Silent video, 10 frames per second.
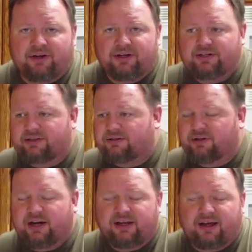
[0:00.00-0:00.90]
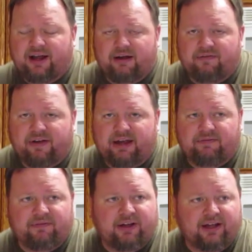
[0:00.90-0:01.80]
you're just trying to cut out
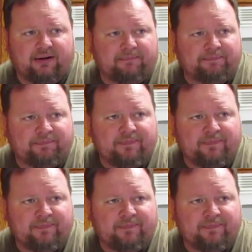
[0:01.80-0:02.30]
fat, uh,